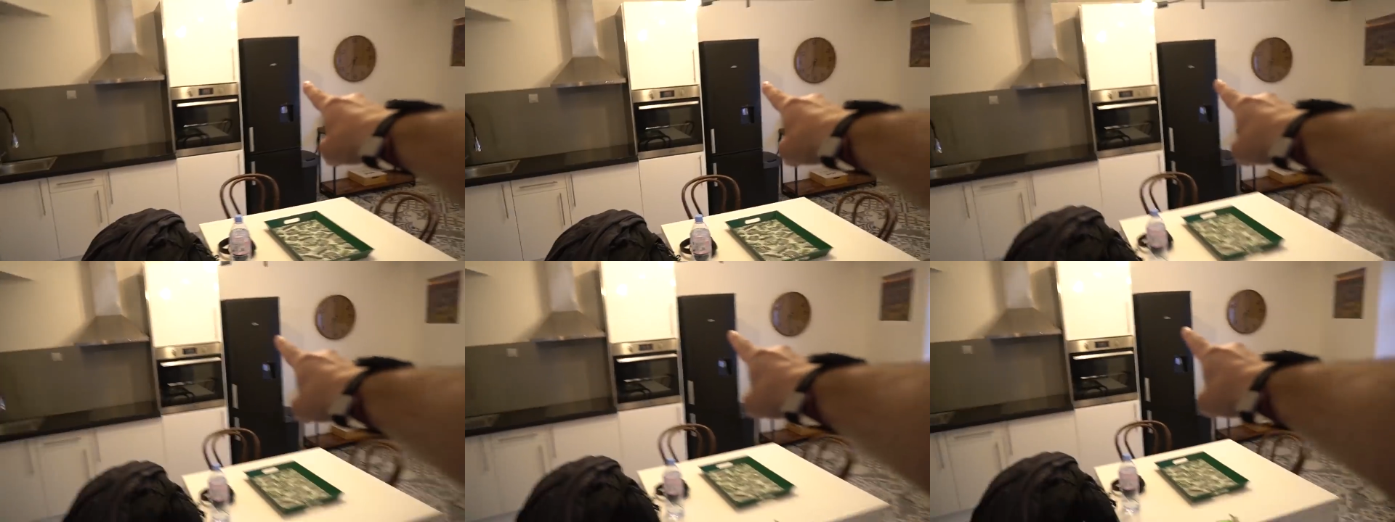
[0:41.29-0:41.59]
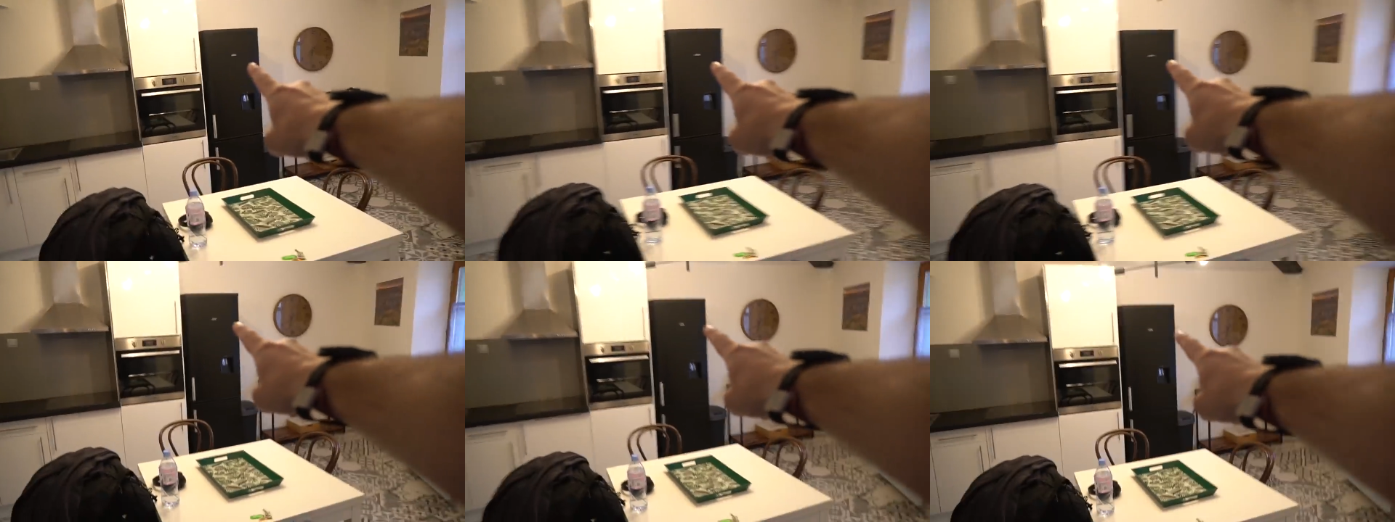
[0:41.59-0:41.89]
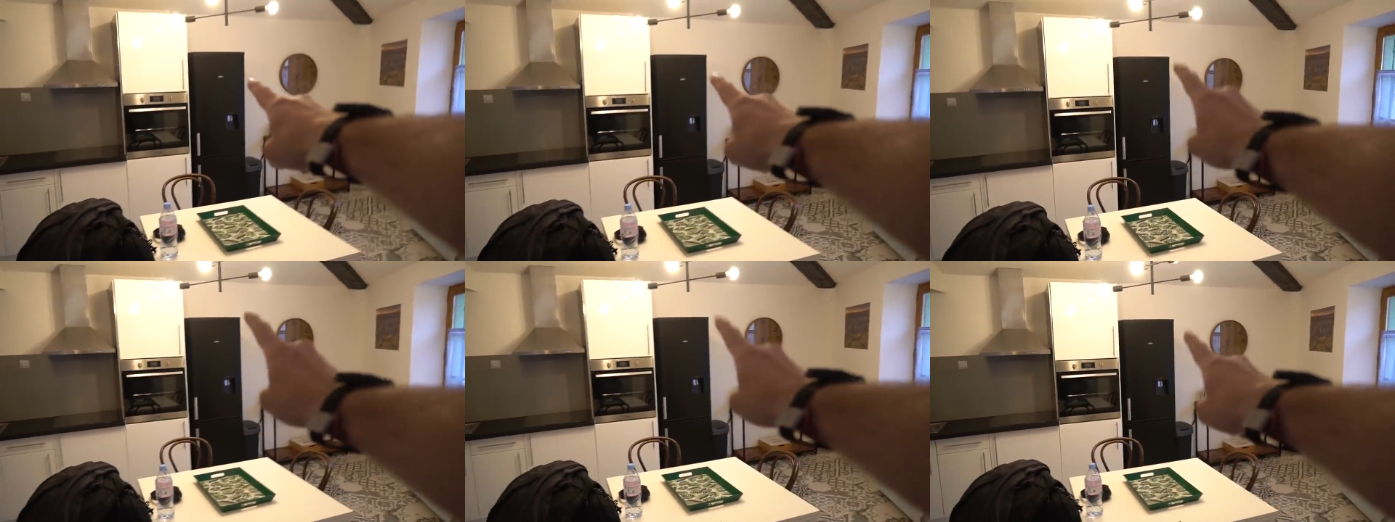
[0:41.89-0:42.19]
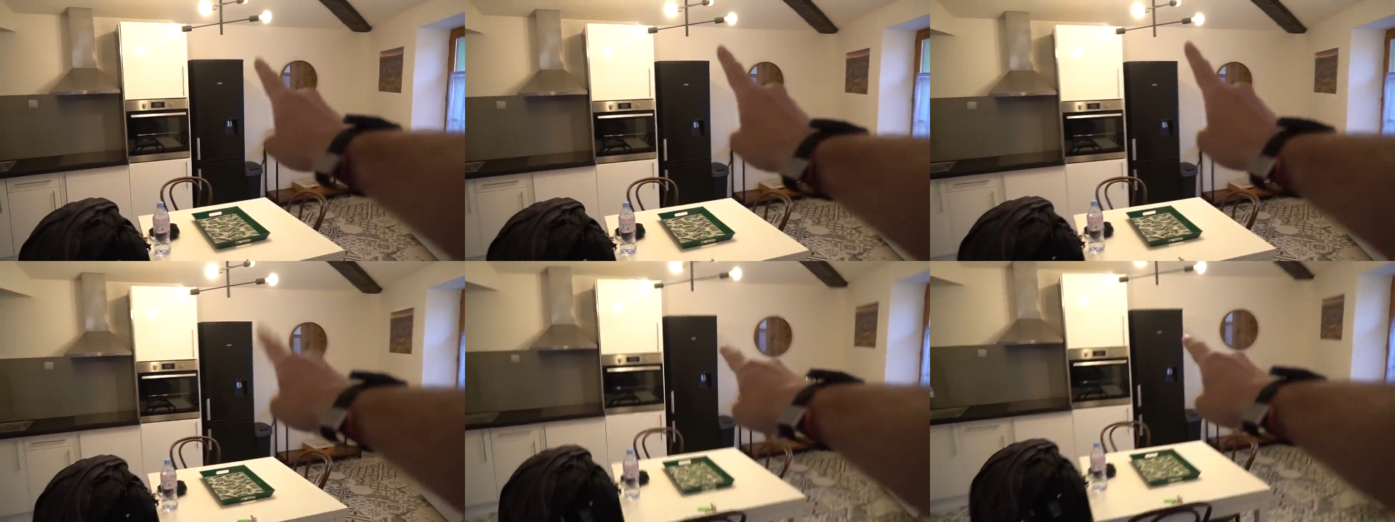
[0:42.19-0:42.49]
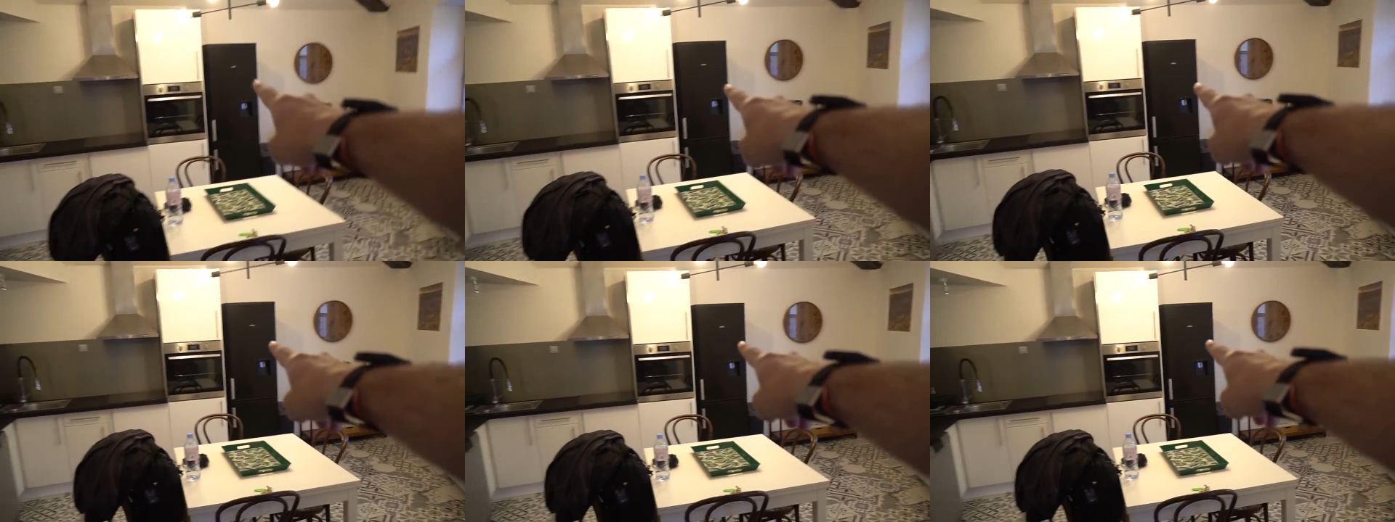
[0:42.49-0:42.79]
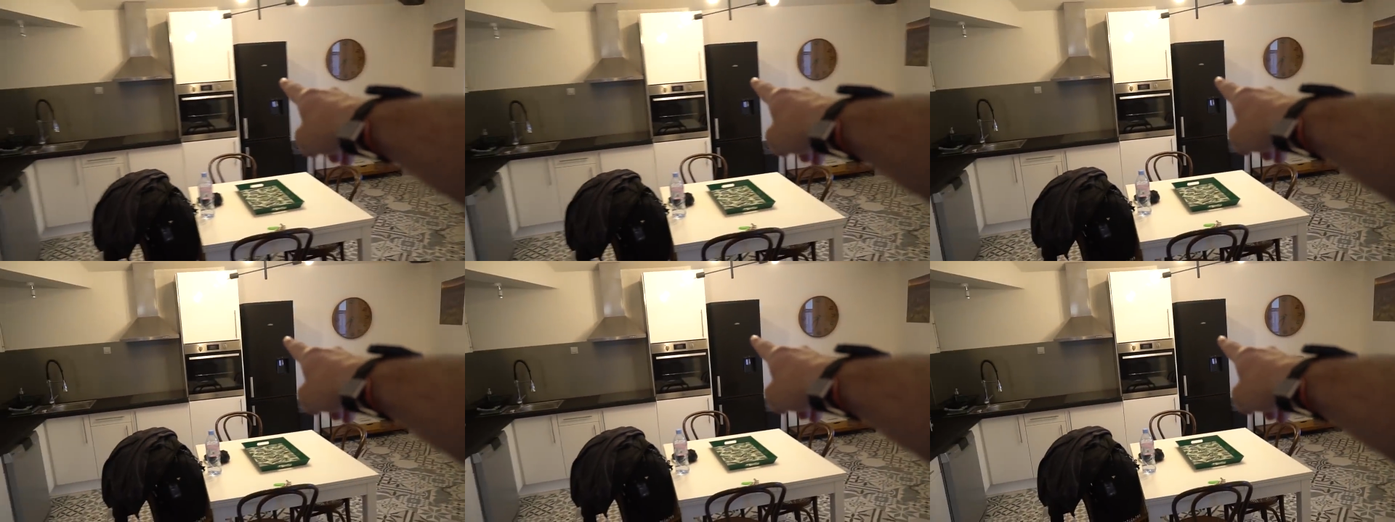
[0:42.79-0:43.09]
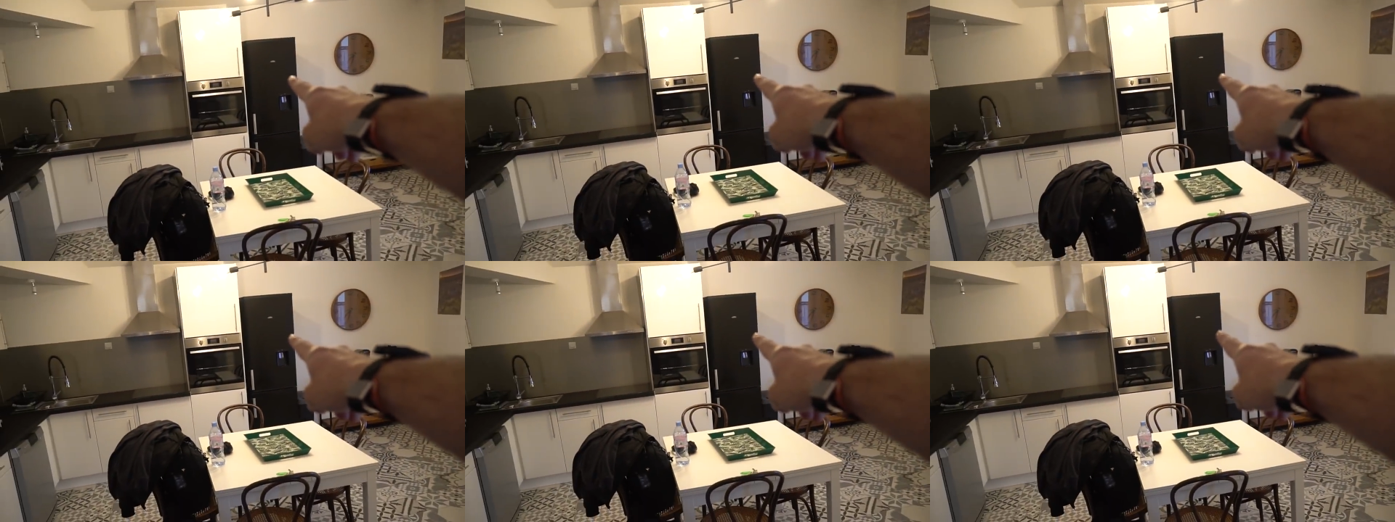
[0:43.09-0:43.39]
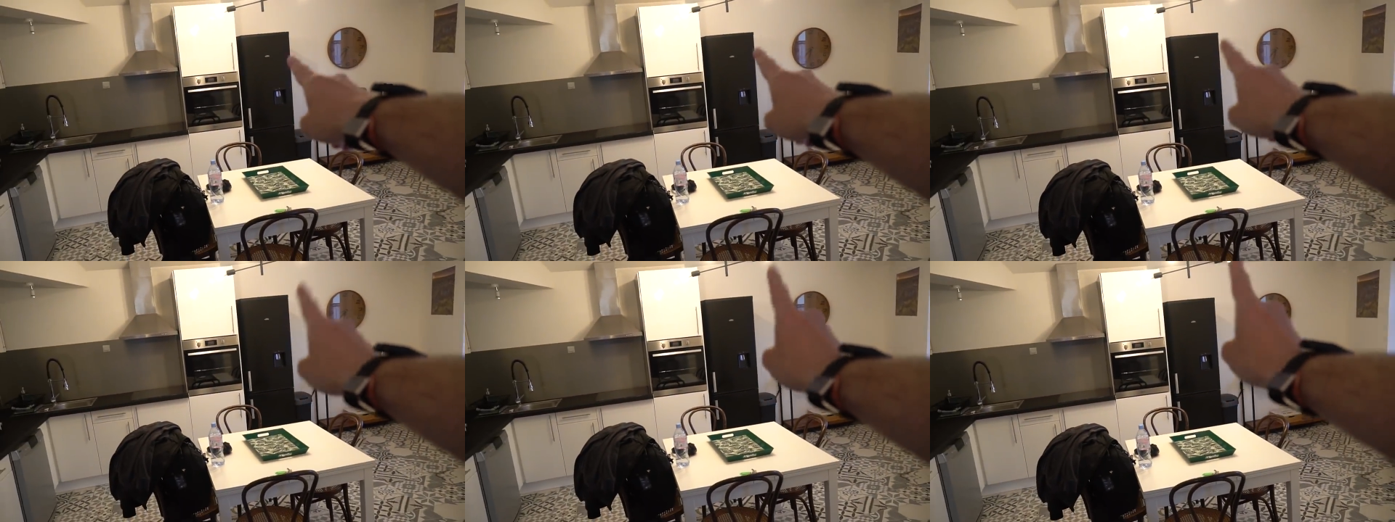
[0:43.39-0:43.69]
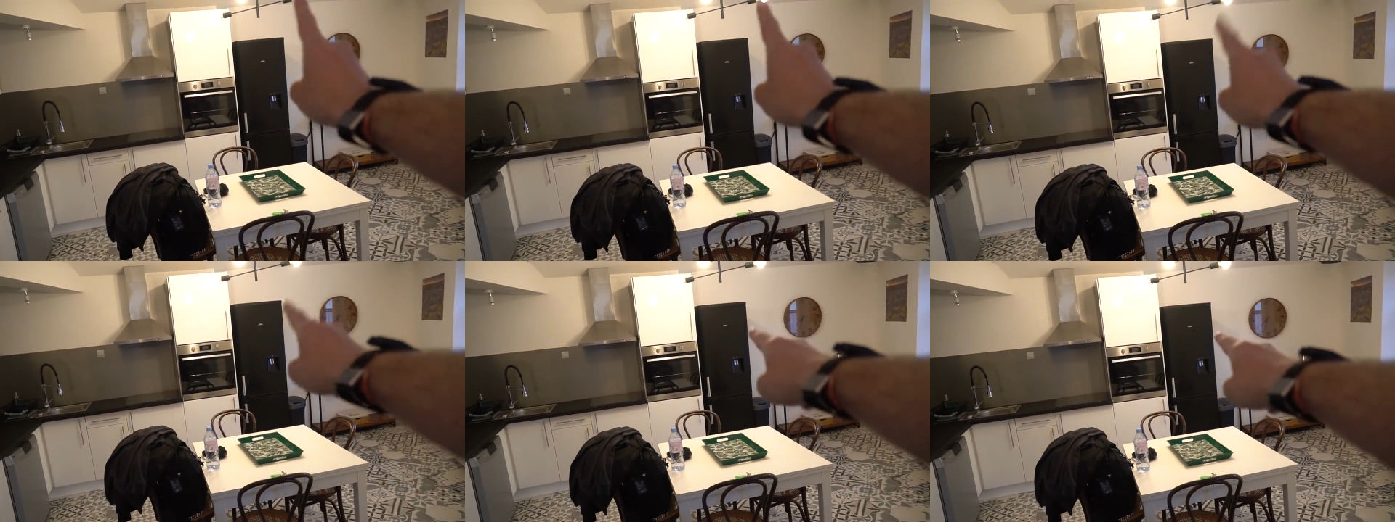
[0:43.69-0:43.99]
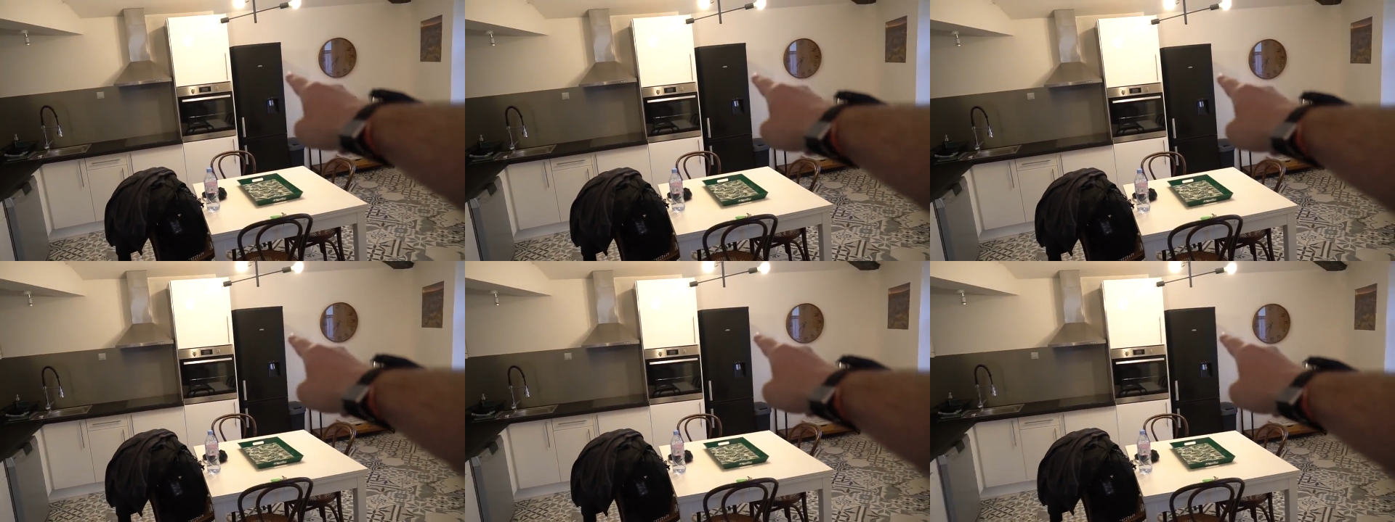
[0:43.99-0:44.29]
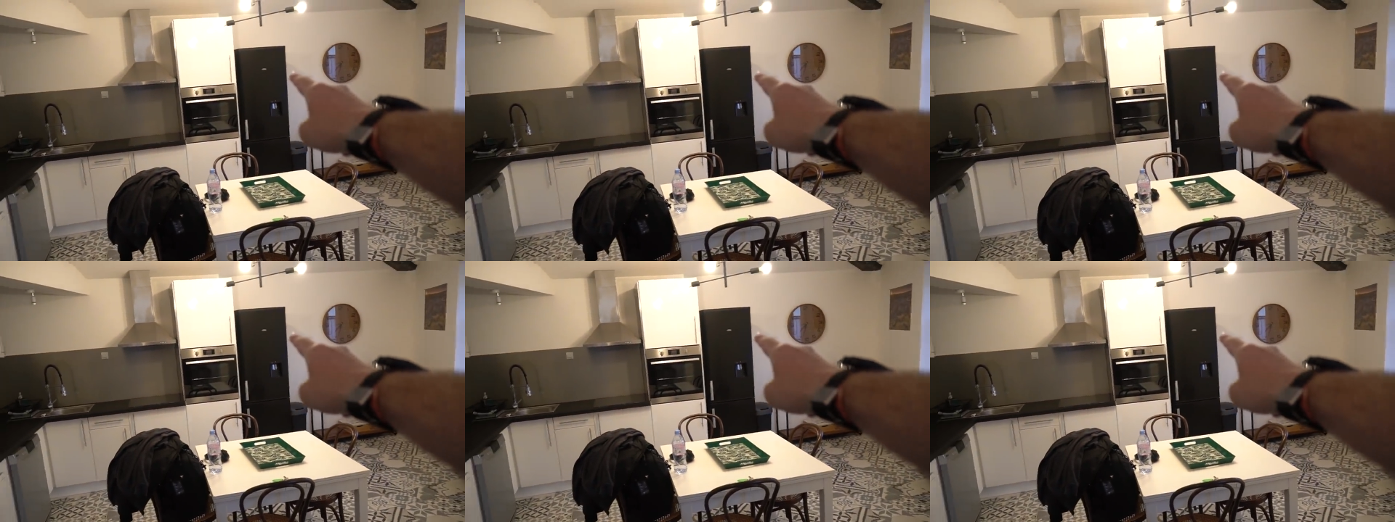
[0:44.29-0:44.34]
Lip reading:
(no speaker visible)